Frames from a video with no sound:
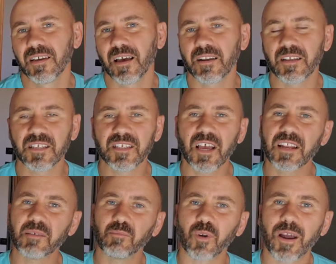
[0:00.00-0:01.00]
on a
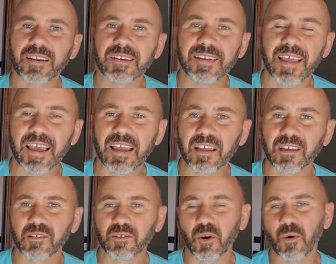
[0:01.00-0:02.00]
sunny, bright day,
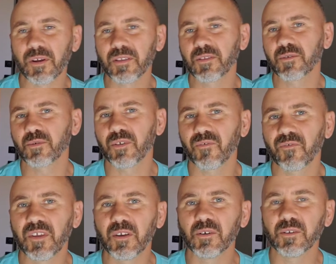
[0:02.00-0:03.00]
going through the
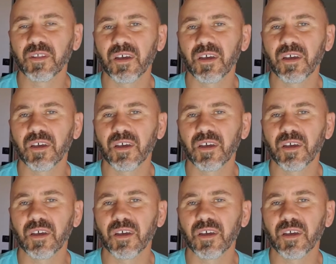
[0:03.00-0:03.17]
field,